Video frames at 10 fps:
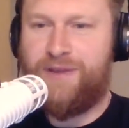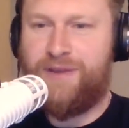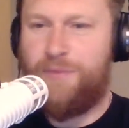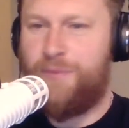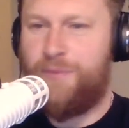
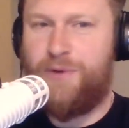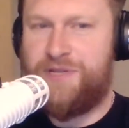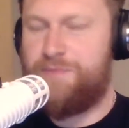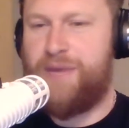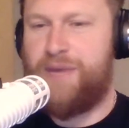which
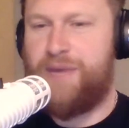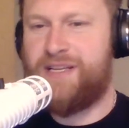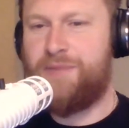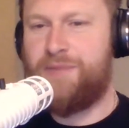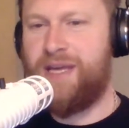
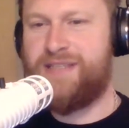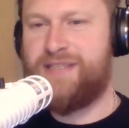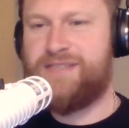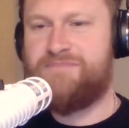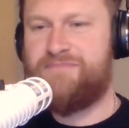basically
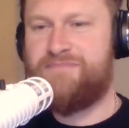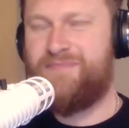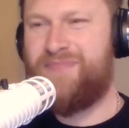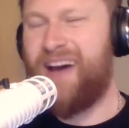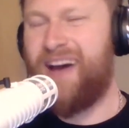means
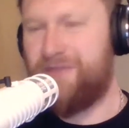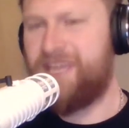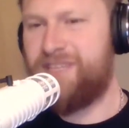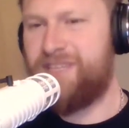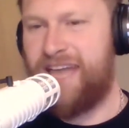"I don't give
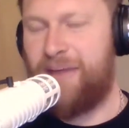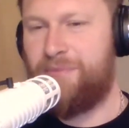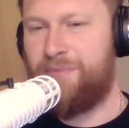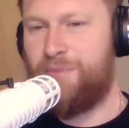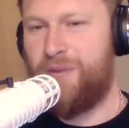a damn."
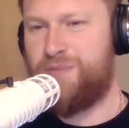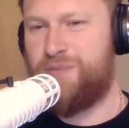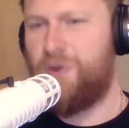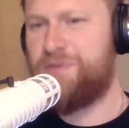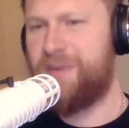It
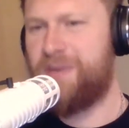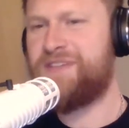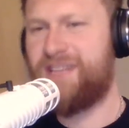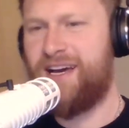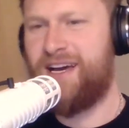was
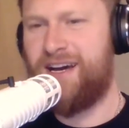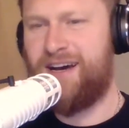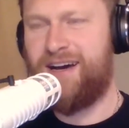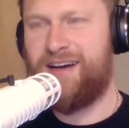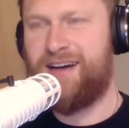basically
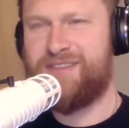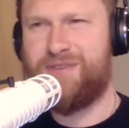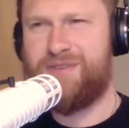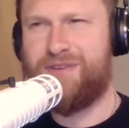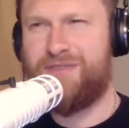a sort of.